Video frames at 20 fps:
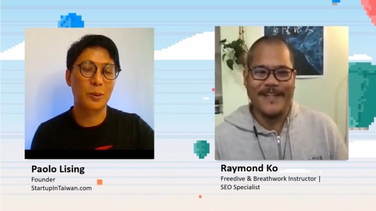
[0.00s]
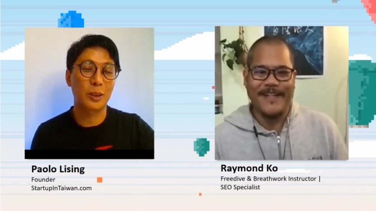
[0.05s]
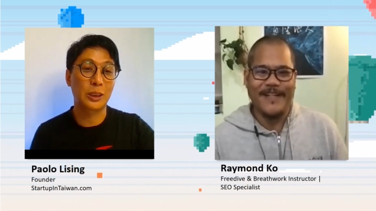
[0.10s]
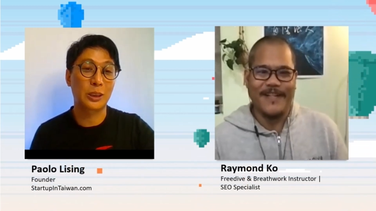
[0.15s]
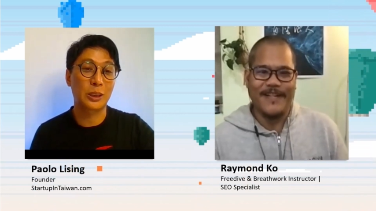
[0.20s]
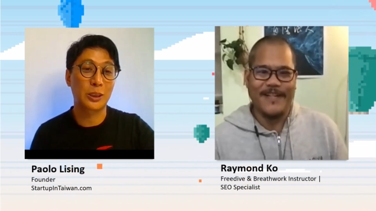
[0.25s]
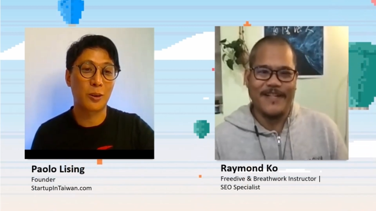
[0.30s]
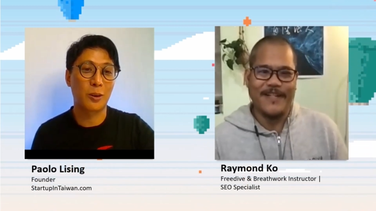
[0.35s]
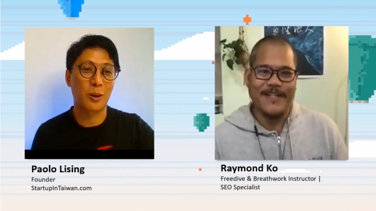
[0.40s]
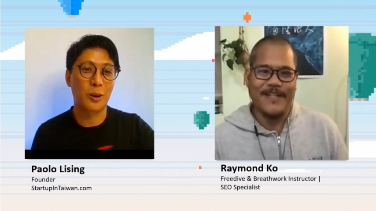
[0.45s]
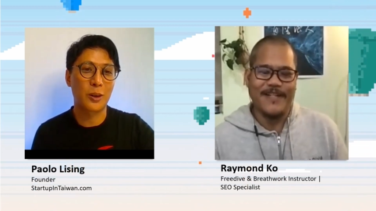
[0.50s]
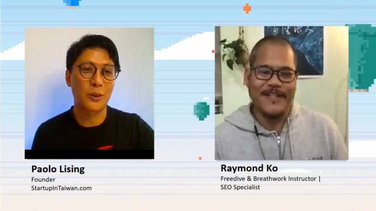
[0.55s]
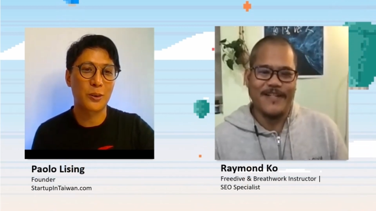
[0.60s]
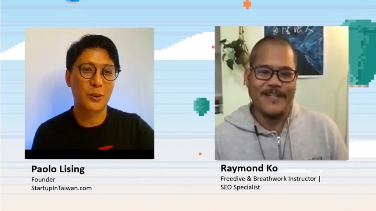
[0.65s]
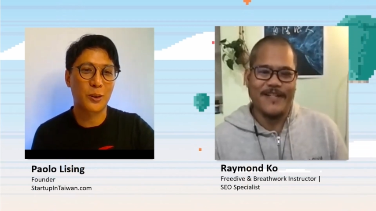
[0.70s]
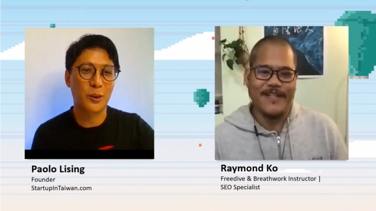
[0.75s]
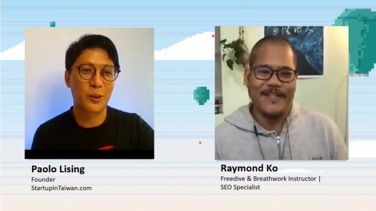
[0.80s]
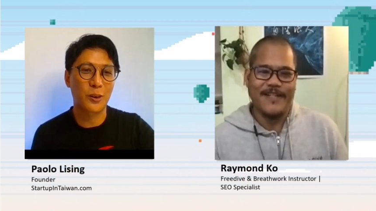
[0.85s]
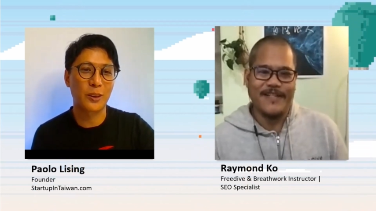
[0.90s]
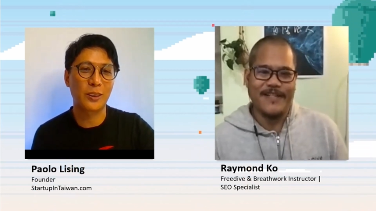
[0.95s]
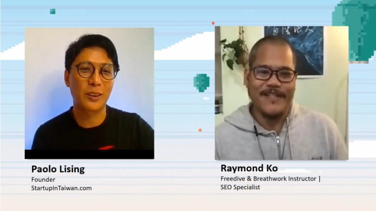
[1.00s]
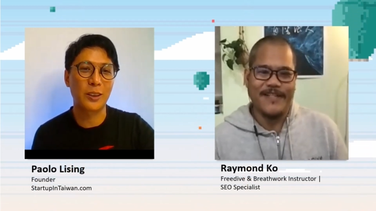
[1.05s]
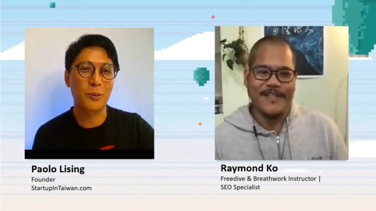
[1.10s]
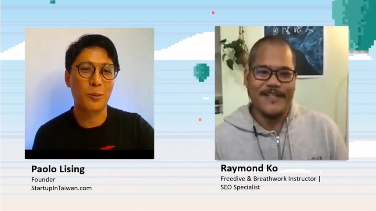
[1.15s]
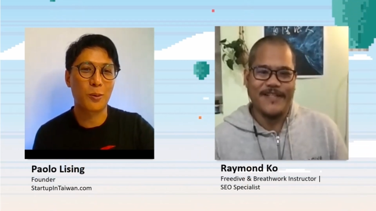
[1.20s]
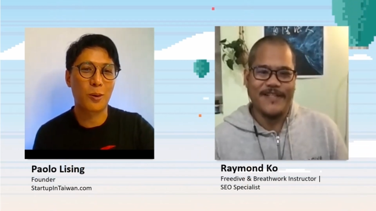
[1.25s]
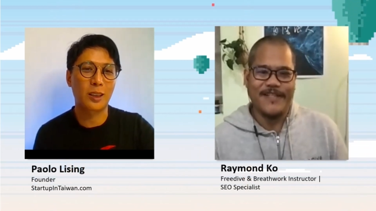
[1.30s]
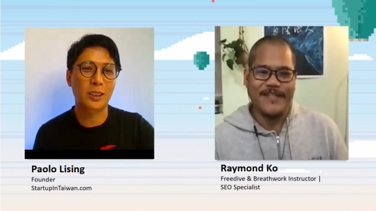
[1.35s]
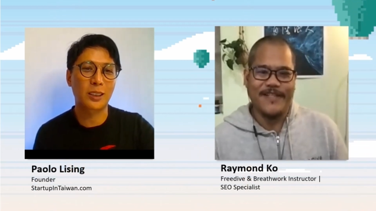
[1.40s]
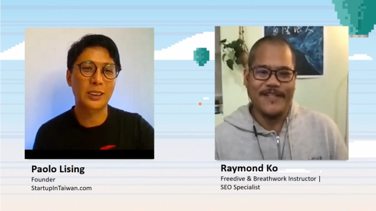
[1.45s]
Speaker 1: what show are you currently
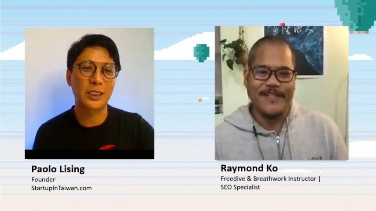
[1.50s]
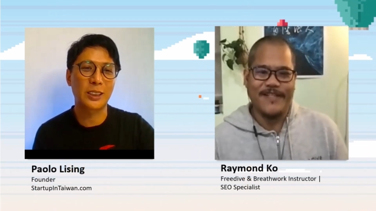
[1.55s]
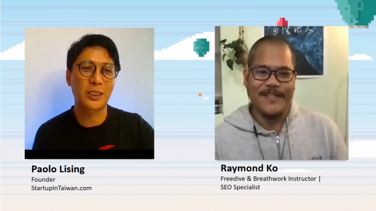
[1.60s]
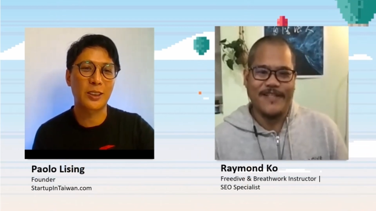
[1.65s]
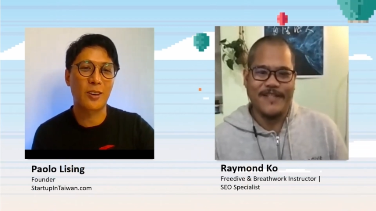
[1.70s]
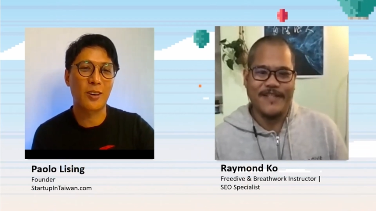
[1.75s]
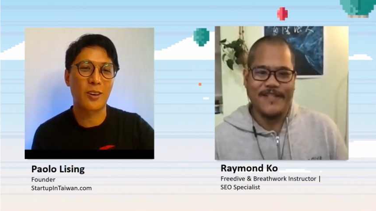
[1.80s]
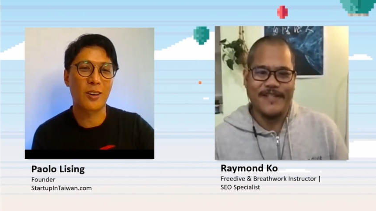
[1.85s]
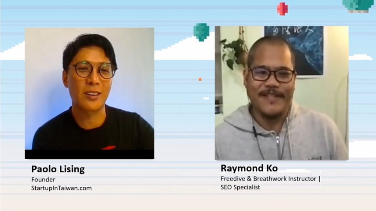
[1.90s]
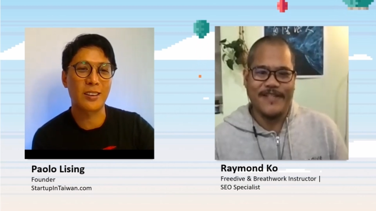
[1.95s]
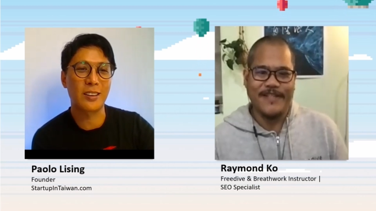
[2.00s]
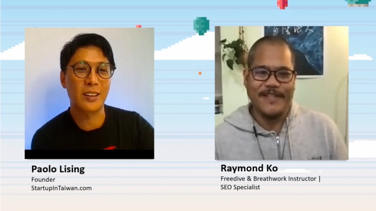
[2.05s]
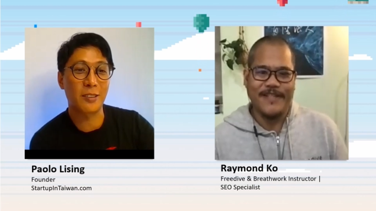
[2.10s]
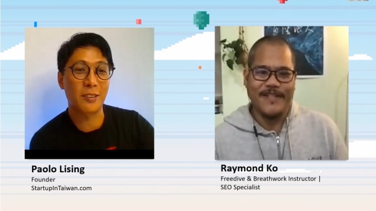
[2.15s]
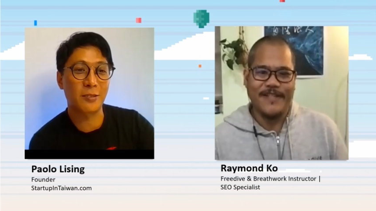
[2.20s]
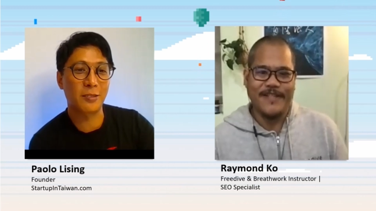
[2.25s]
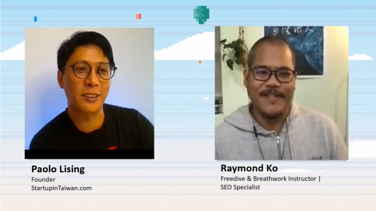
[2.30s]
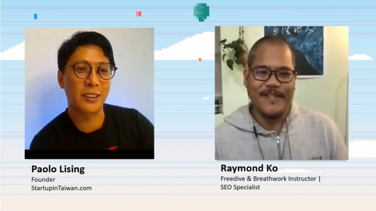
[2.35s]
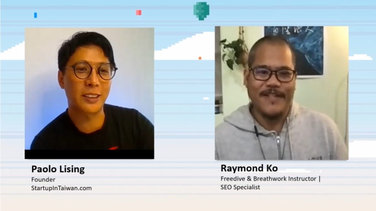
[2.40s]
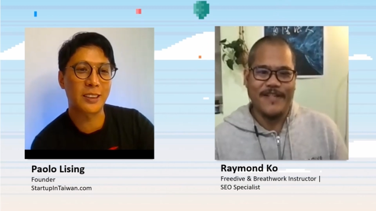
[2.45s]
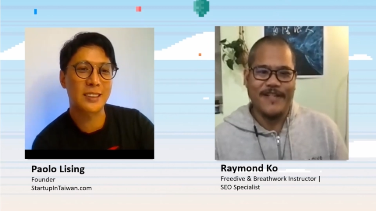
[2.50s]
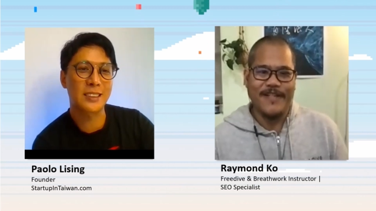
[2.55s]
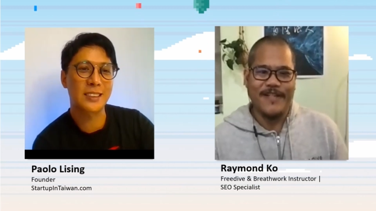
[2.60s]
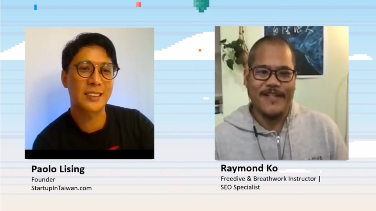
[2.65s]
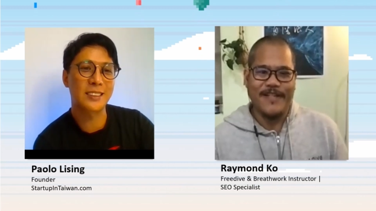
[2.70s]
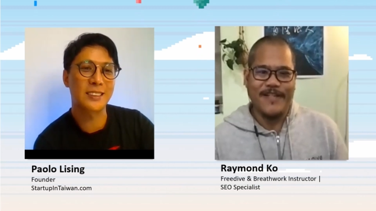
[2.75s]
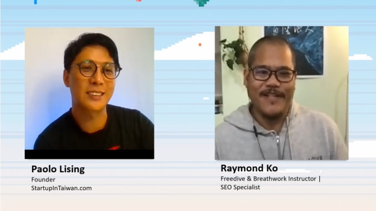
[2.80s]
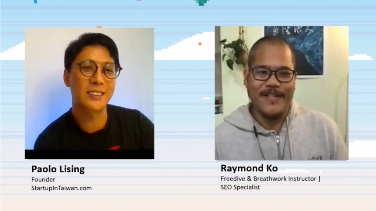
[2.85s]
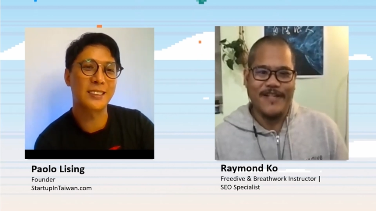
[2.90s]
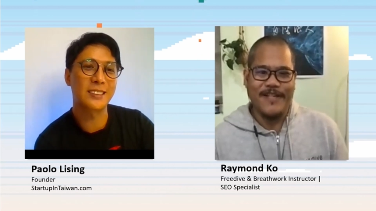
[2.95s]
watching on
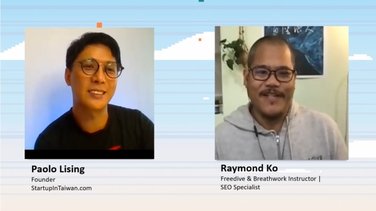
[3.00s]
Netflix?